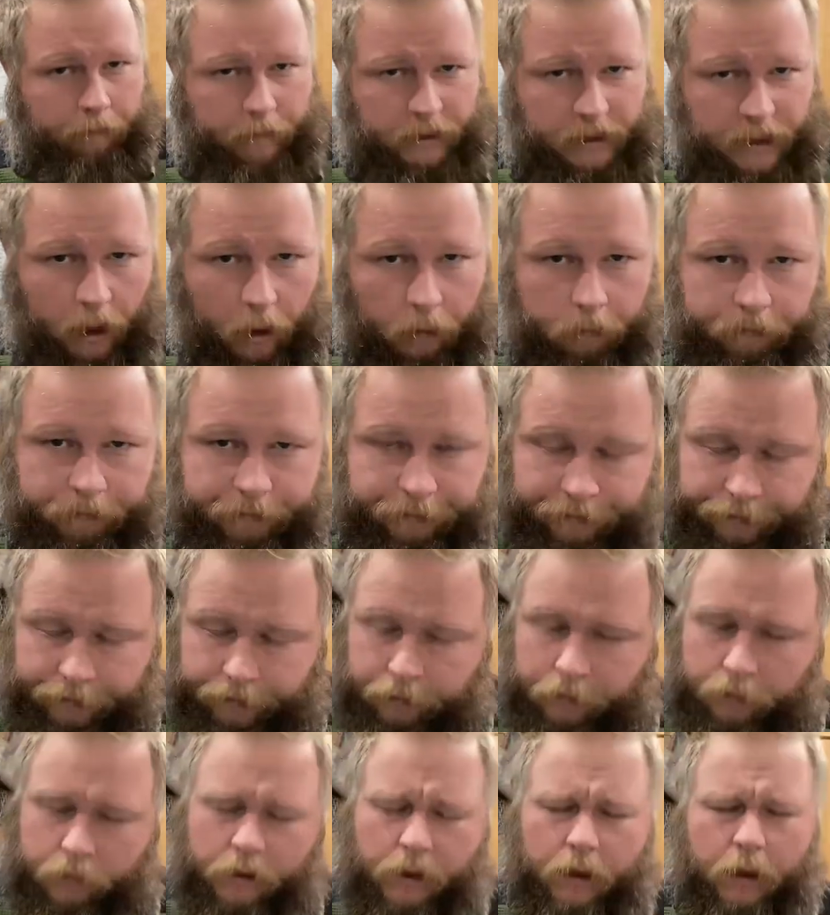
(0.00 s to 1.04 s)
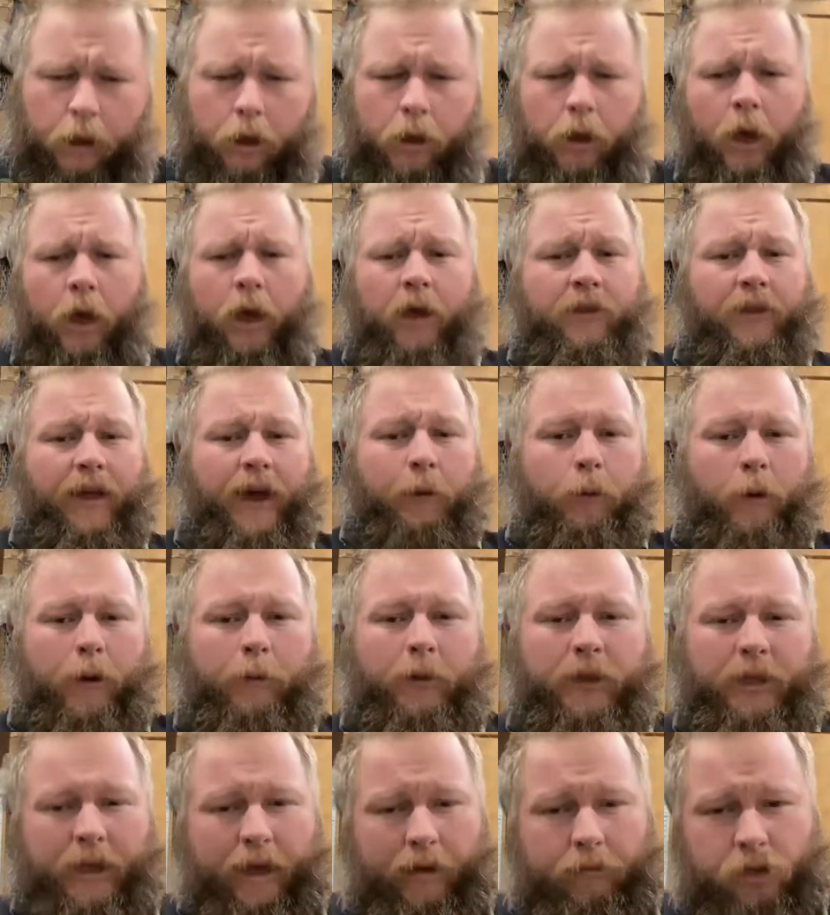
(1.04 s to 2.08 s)
So they went
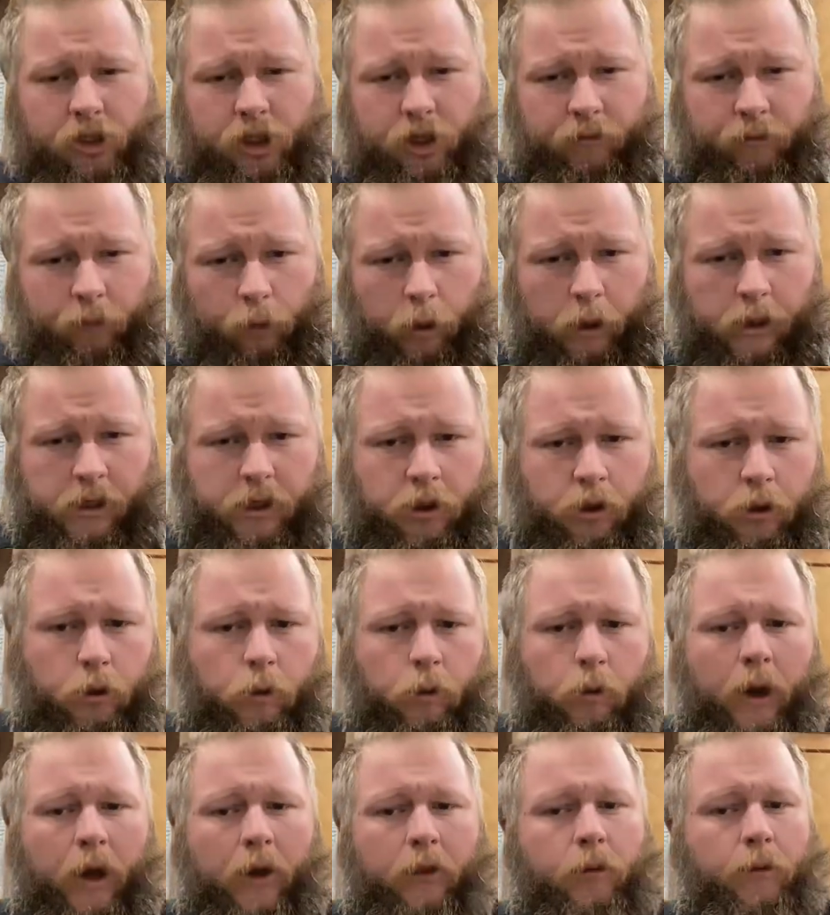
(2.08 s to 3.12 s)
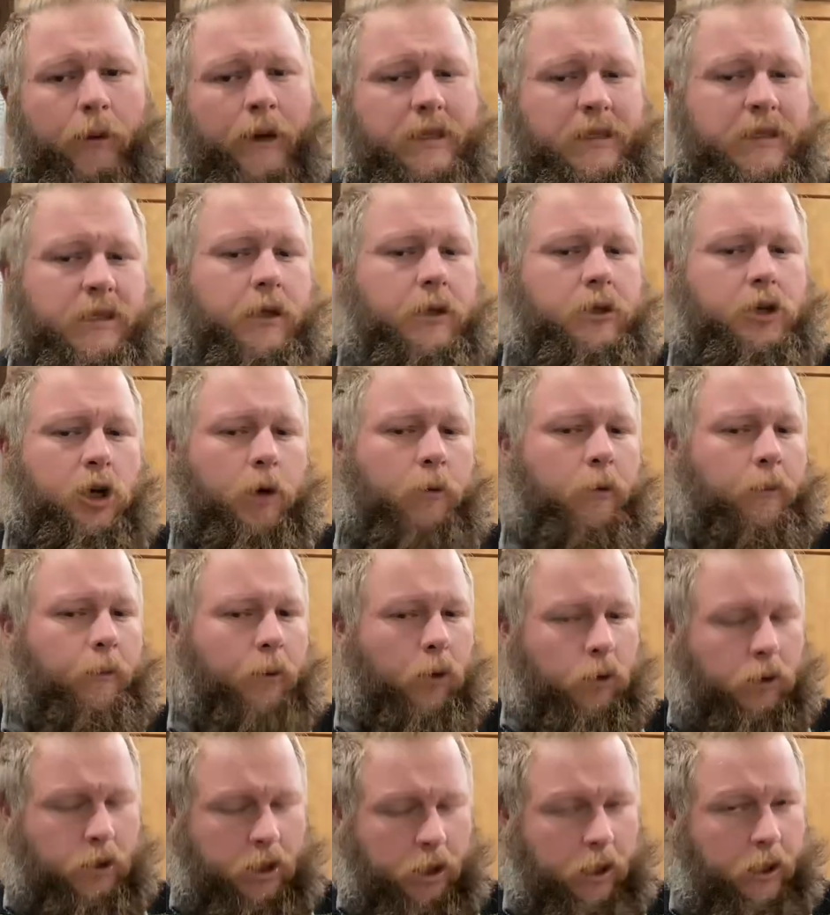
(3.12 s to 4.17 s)
with the FG-42 while the rest of the German
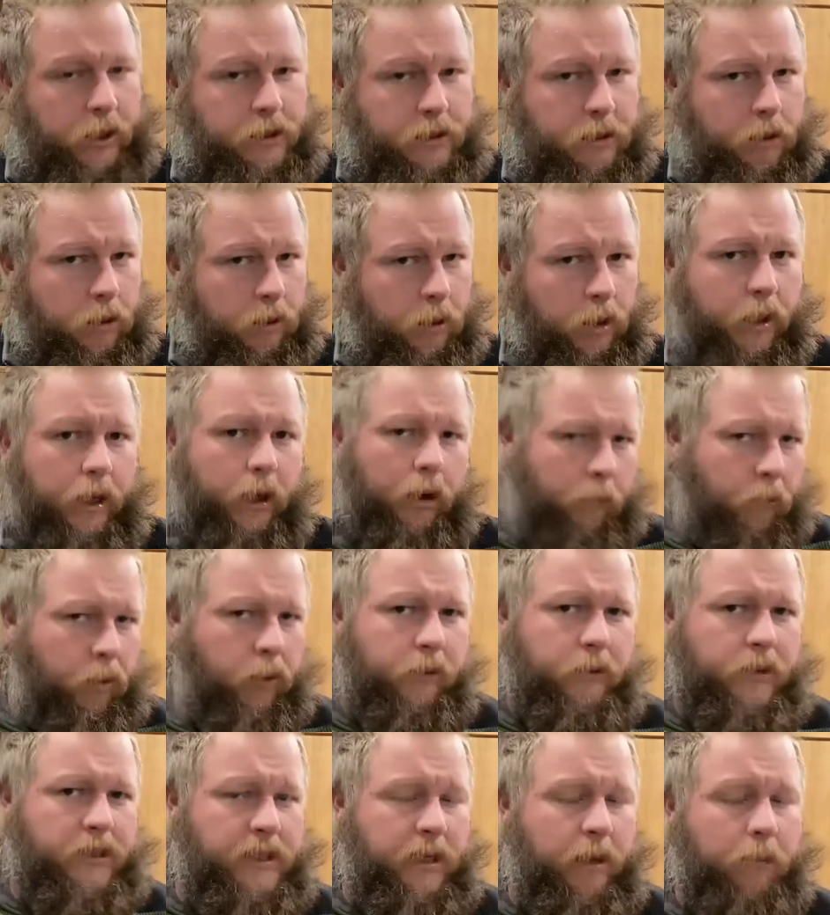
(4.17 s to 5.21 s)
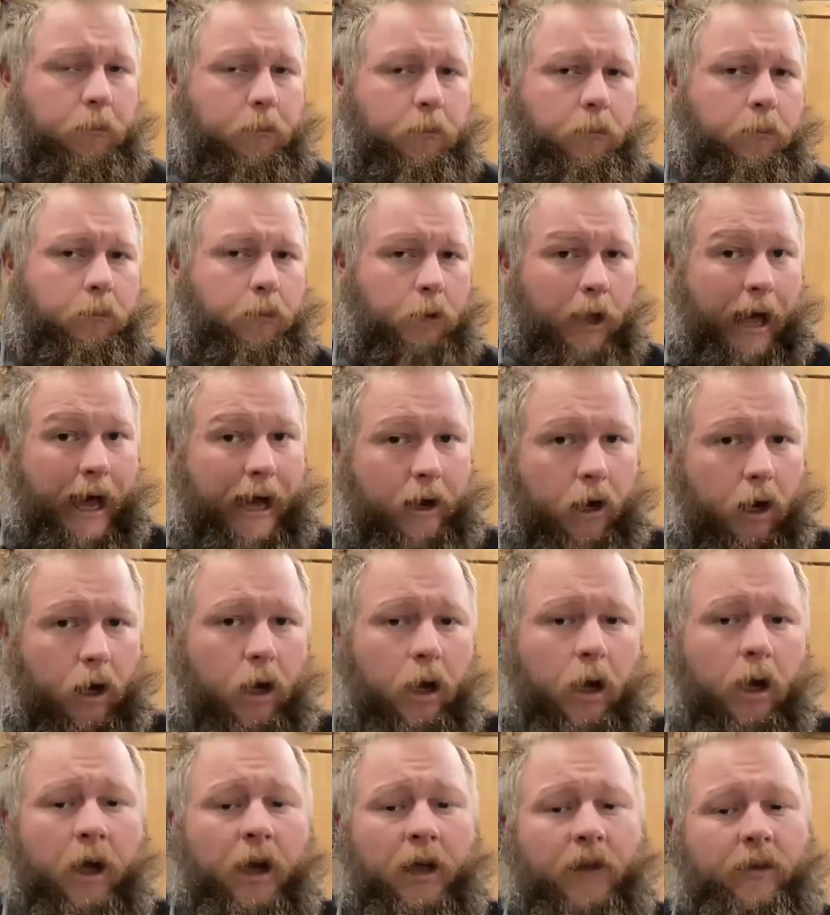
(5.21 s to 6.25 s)
military started looking to move to something lighter
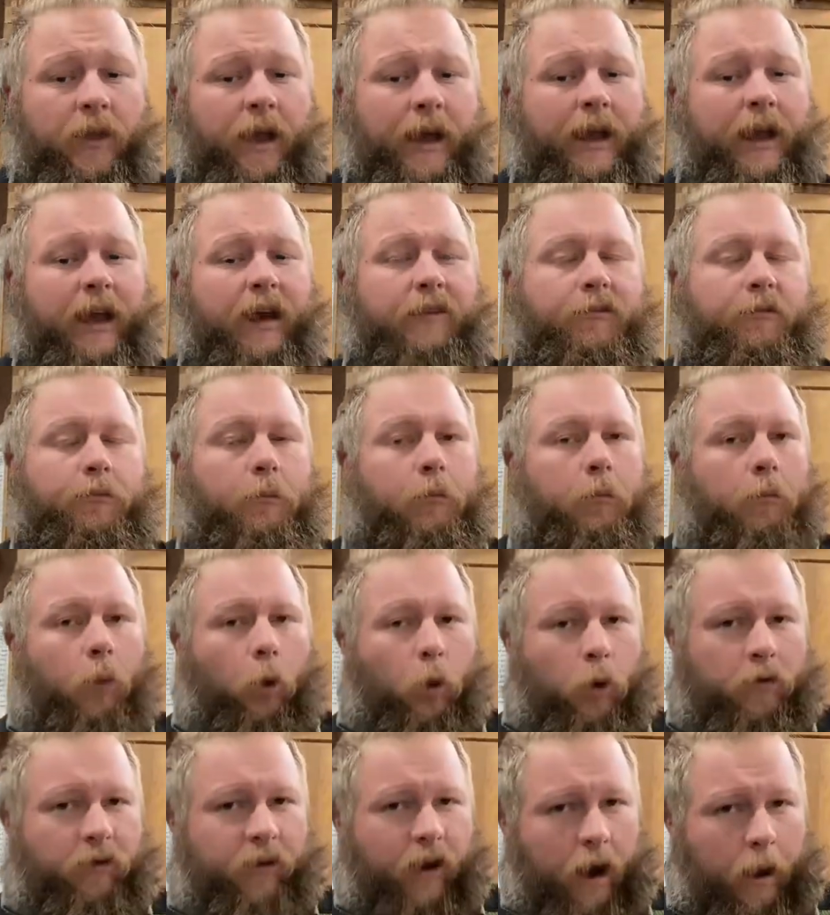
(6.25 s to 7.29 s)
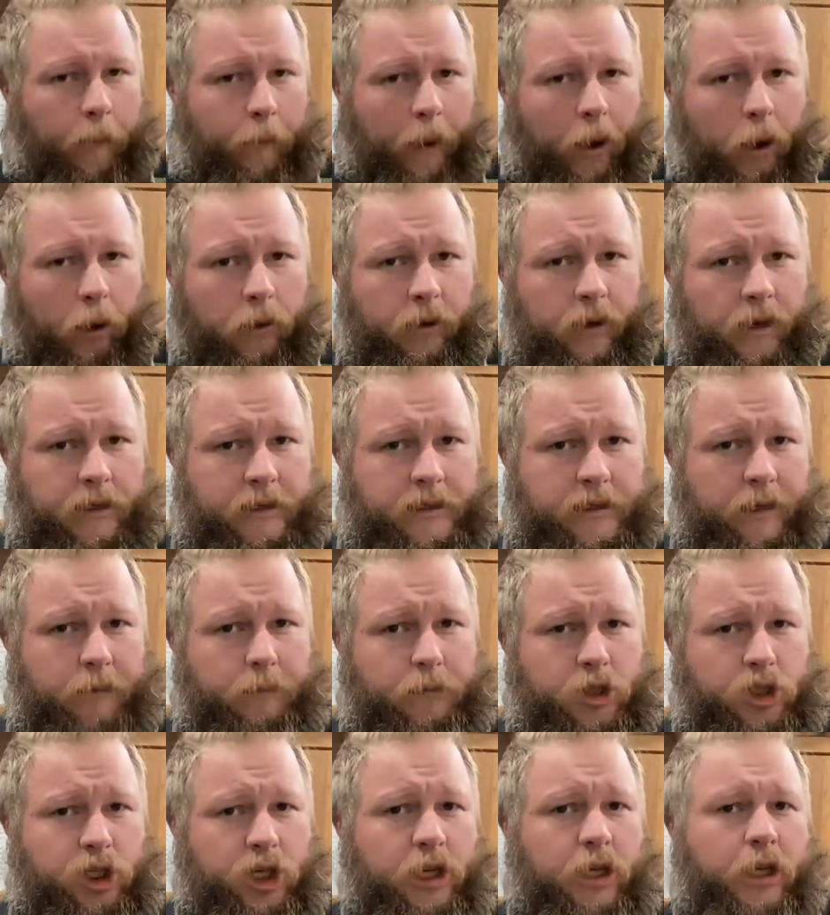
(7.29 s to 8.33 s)
that gave more firepower than a
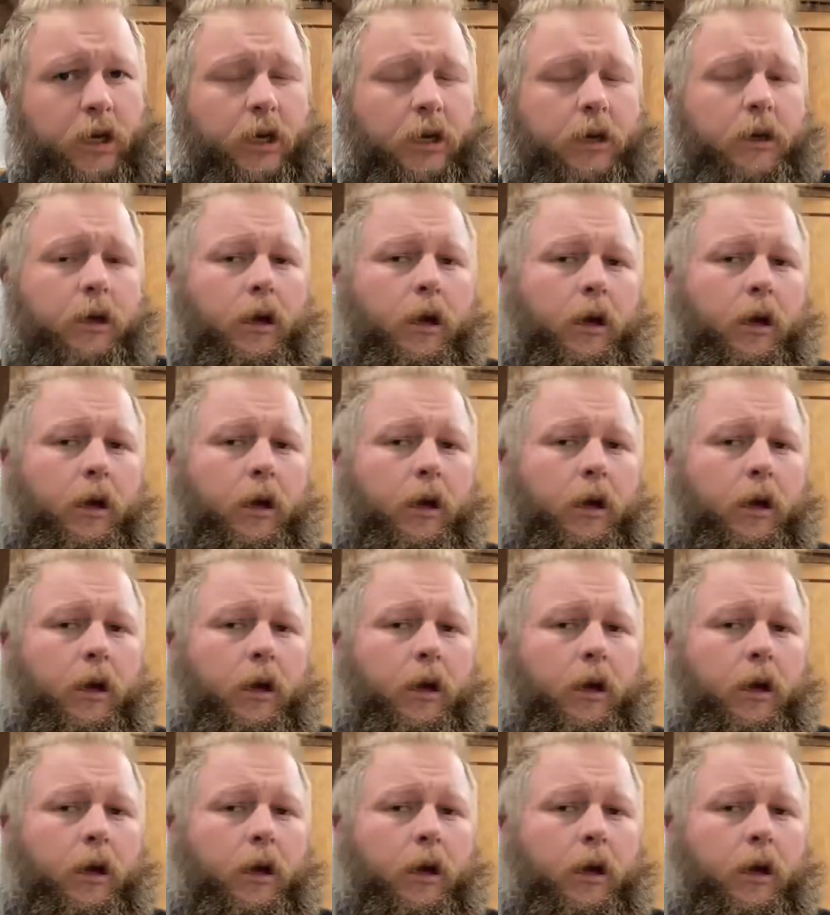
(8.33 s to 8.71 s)
submachine gun,